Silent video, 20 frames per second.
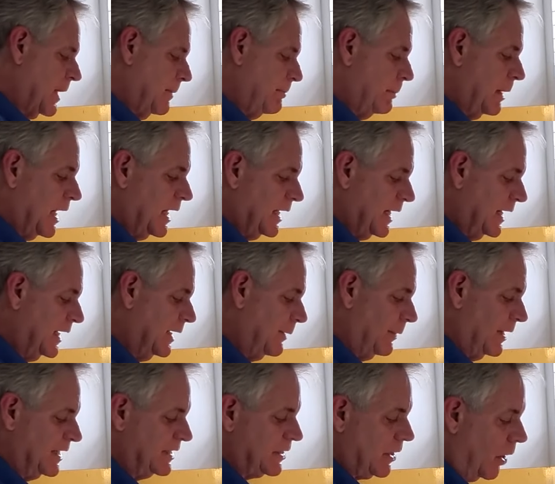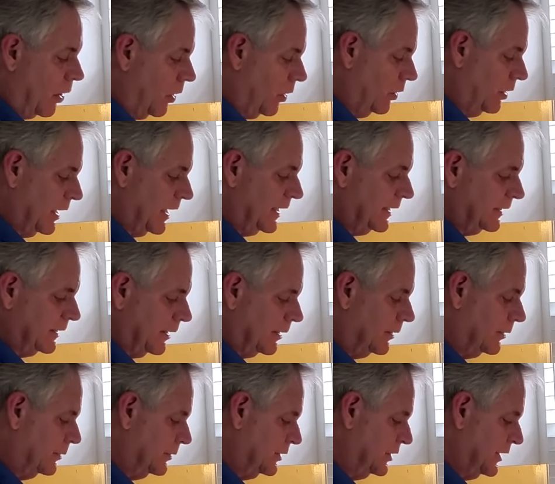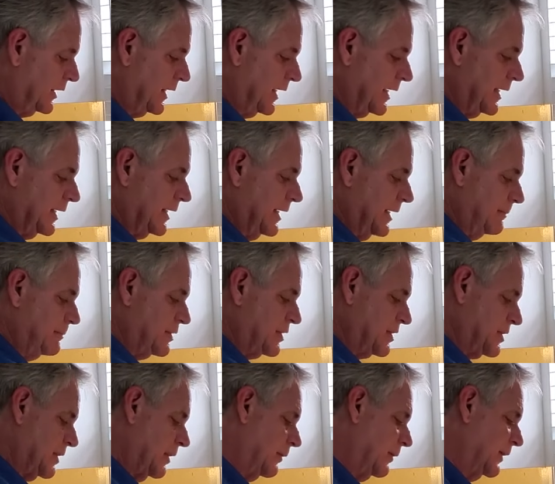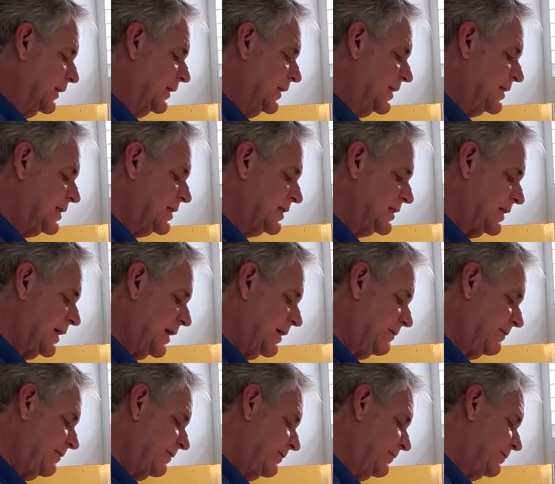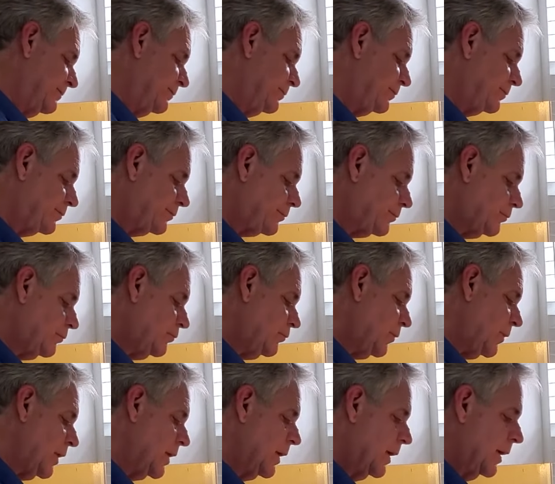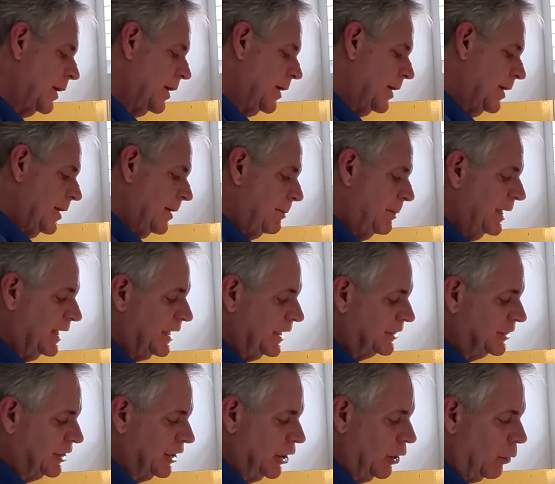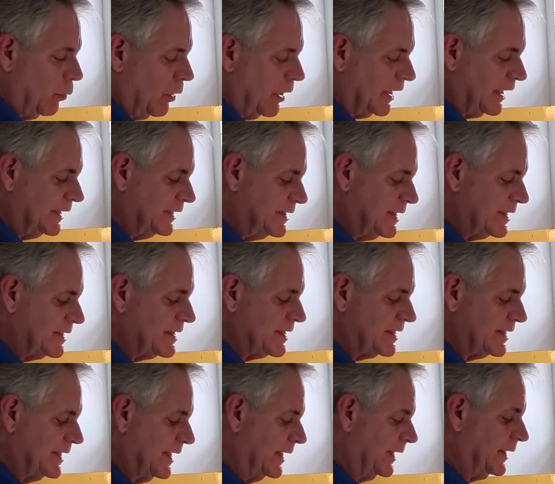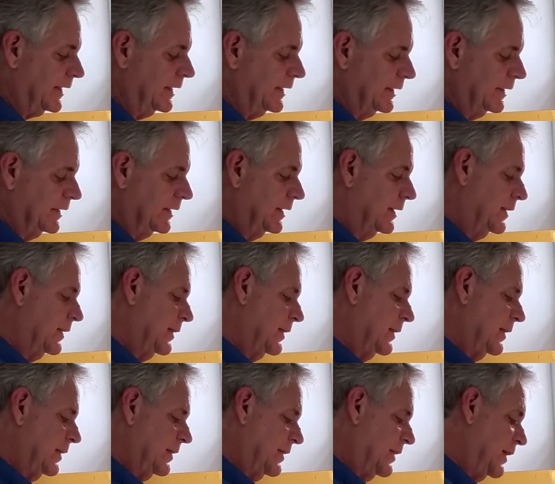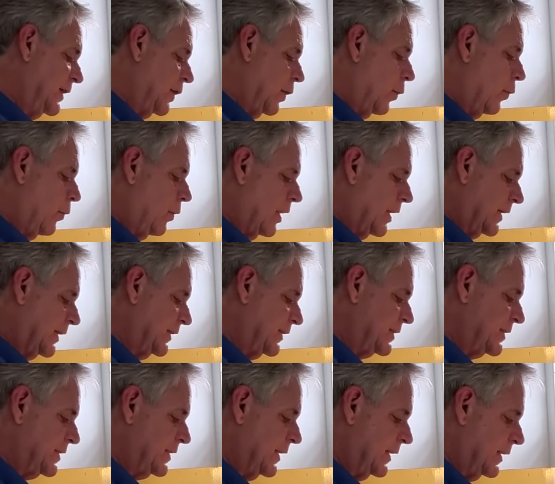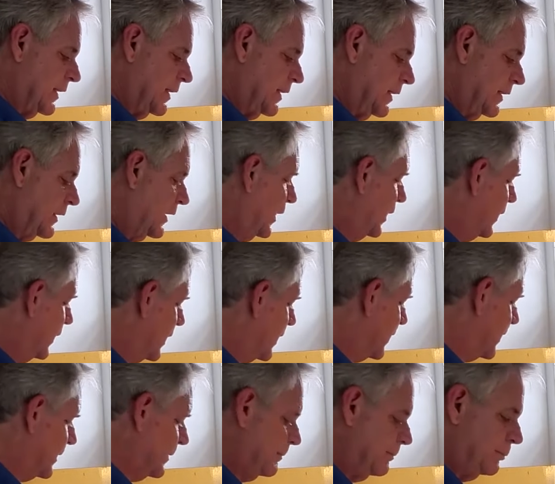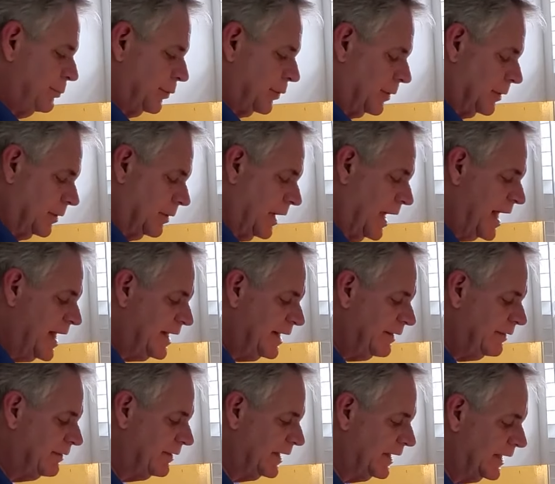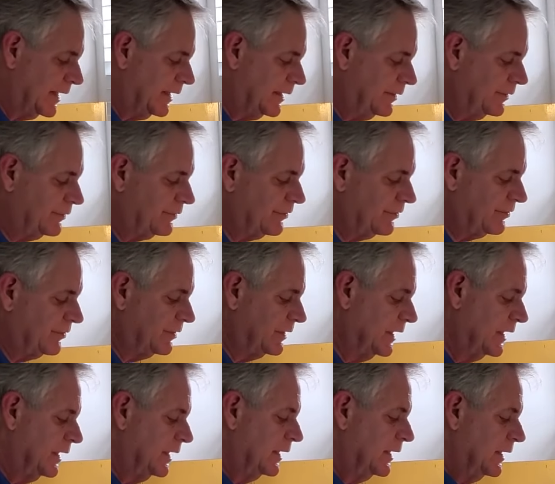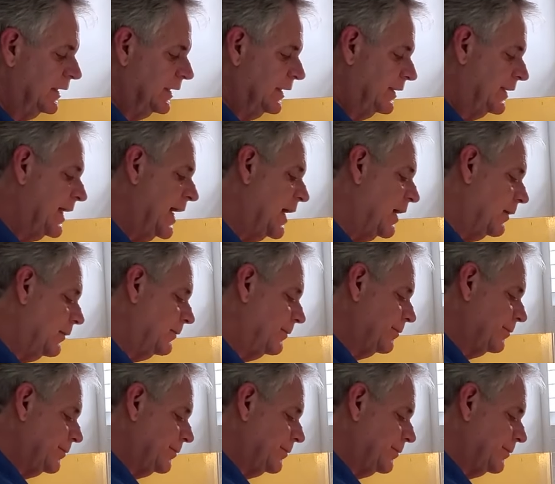But anyways, all I know is you got to keep stirring this stuff, because you don't want it to stick. You don't want it to clump or anything else. Now,